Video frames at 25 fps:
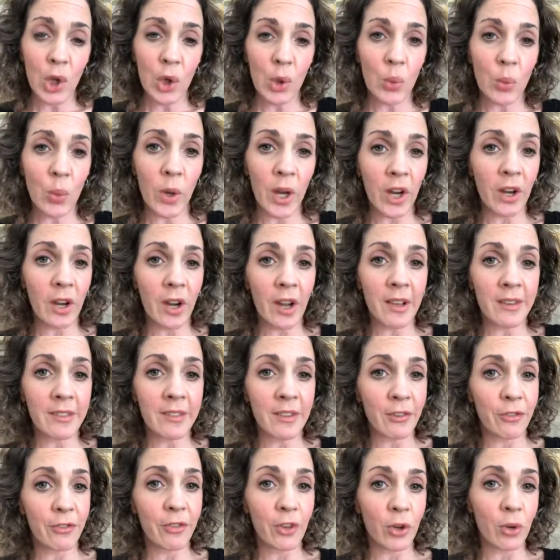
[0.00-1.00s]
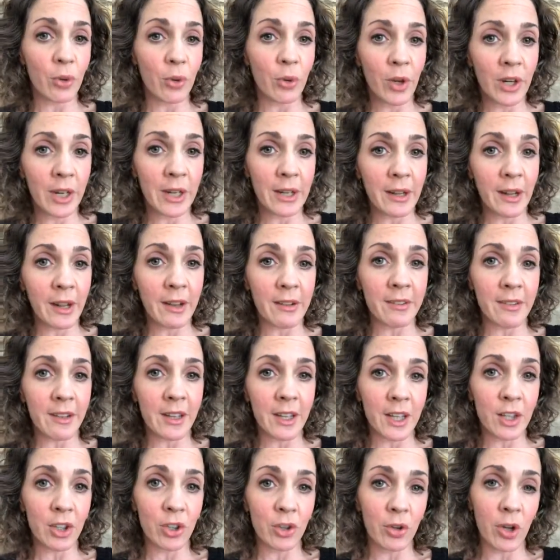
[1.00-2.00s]
Whereas if you're
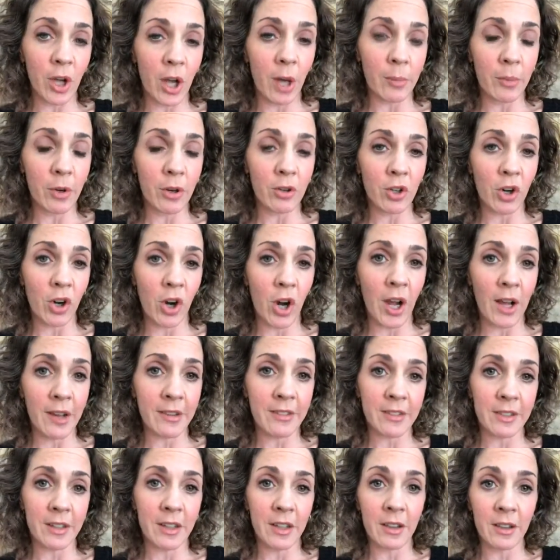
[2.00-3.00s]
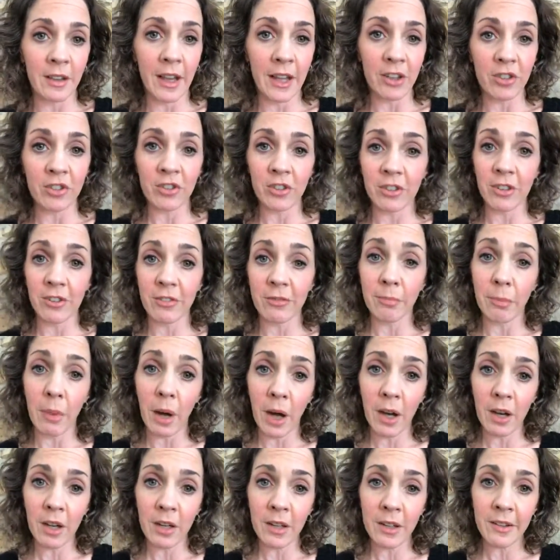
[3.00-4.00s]
organizing and you come across a collection of
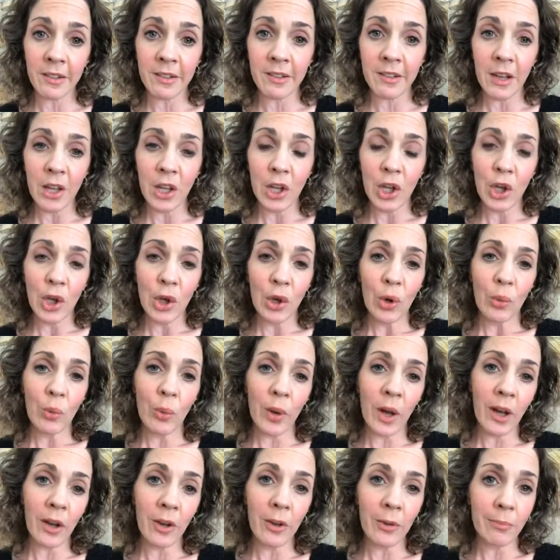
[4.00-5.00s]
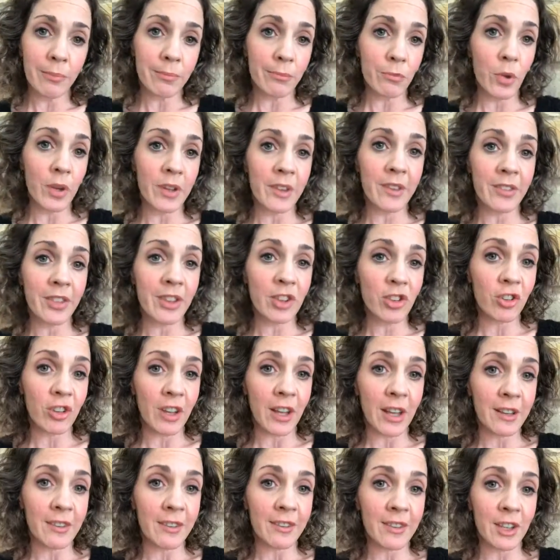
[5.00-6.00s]
mugs, well, what's the
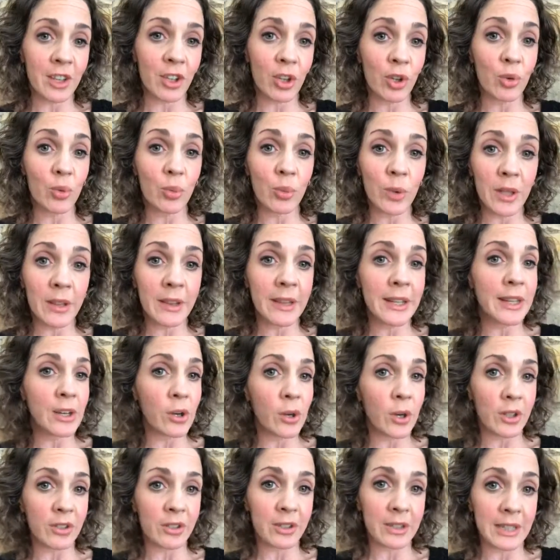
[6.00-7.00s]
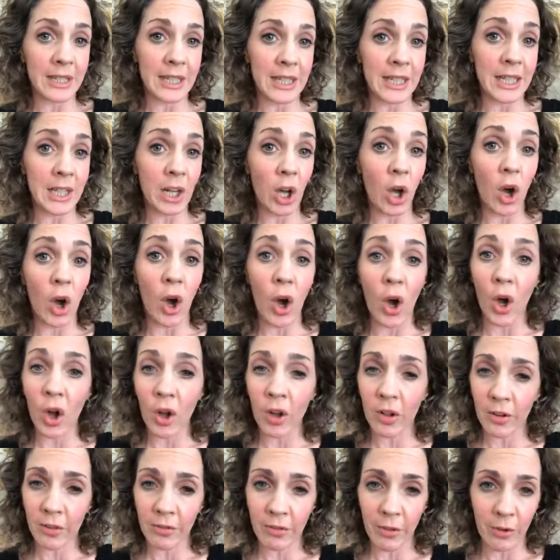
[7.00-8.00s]
chance that you're really going to need
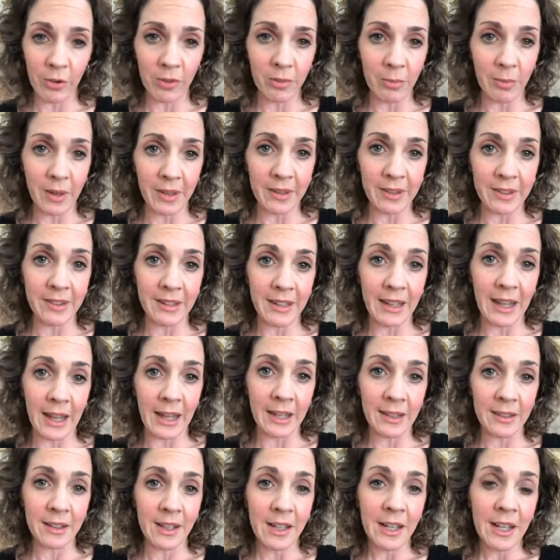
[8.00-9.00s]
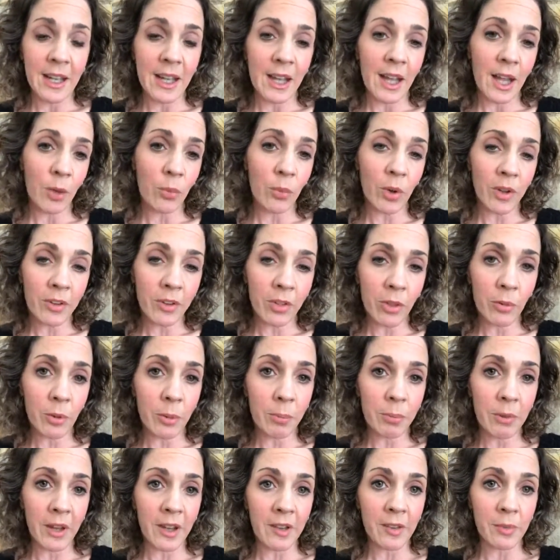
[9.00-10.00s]
all of those mugs again? And what's the
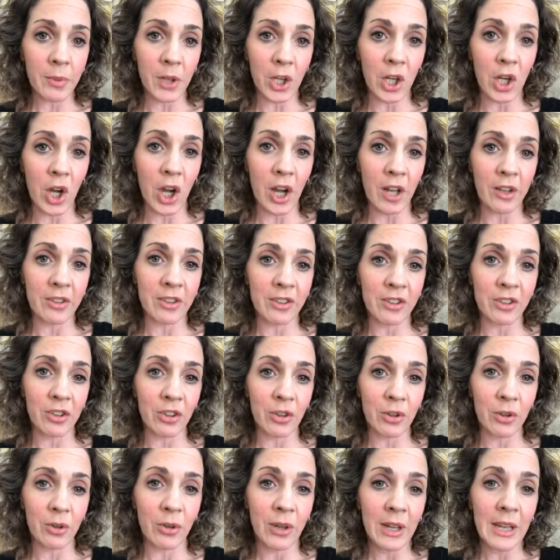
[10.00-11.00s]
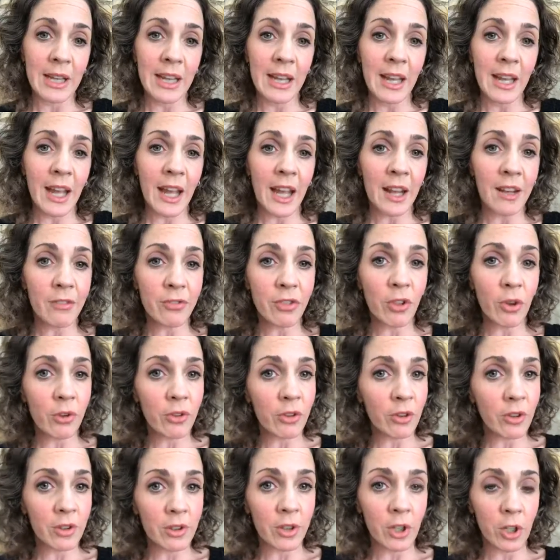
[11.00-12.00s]
replacement cost to you? And if
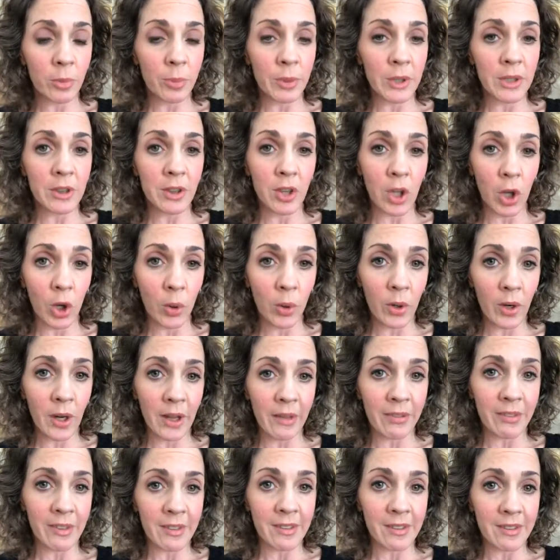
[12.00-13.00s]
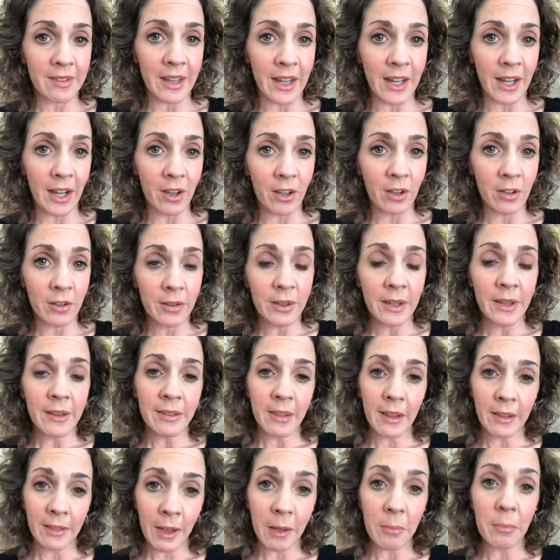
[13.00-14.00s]
those are a little bit lower on the scale,
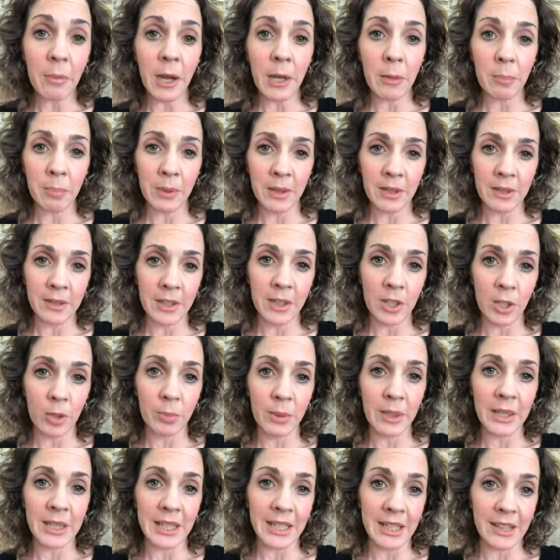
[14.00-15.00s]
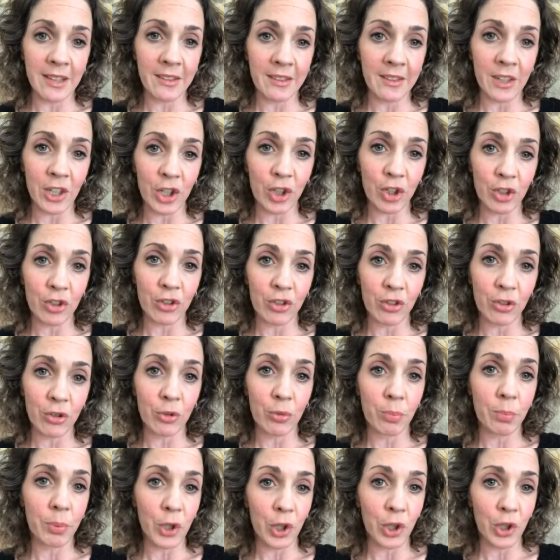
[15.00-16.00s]
then they might be a little bit easier
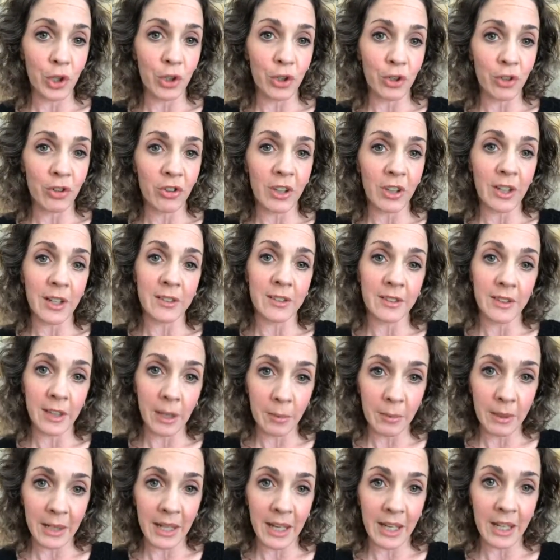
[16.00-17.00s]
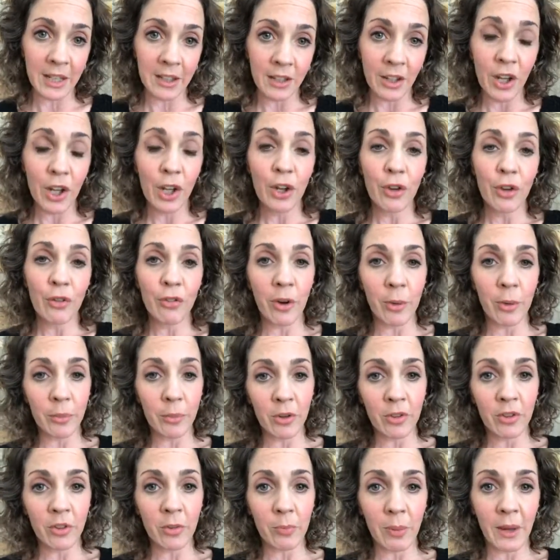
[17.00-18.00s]
to purge and eliminate from
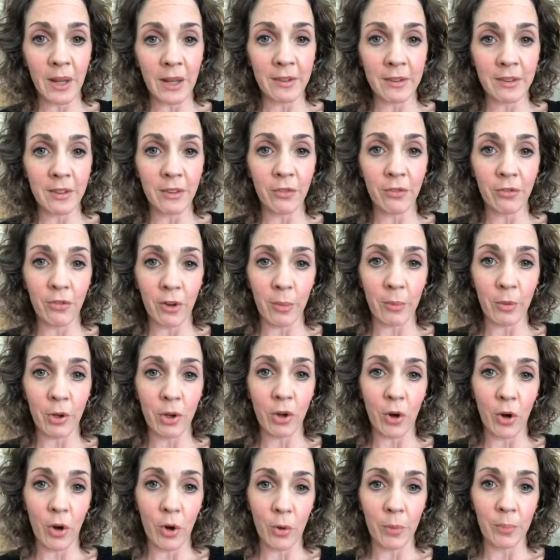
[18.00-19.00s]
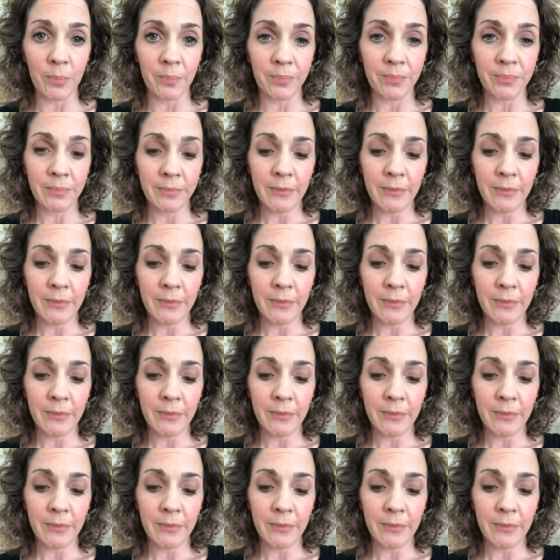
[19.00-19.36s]
your space and from your home.